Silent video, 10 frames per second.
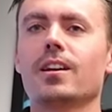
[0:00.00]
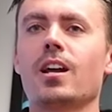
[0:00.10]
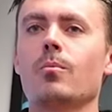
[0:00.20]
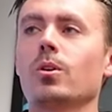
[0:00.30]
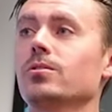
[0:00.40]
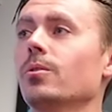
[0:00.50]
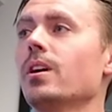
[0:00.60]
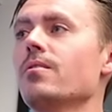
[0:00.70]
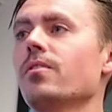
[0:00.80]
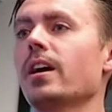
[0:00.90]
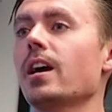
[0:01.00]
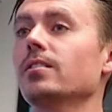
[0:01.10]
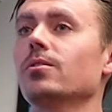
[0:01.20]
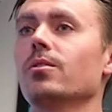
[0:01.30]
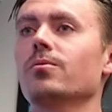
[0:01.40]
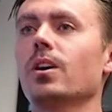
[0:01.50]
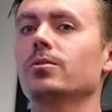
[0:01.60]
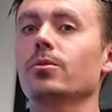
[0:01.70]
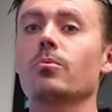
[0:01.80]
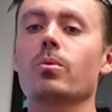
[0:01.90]
And I'm also an FAA
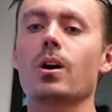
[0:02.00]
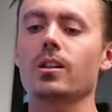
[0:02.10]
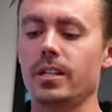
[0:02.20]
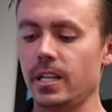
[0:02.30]
certified drone pilot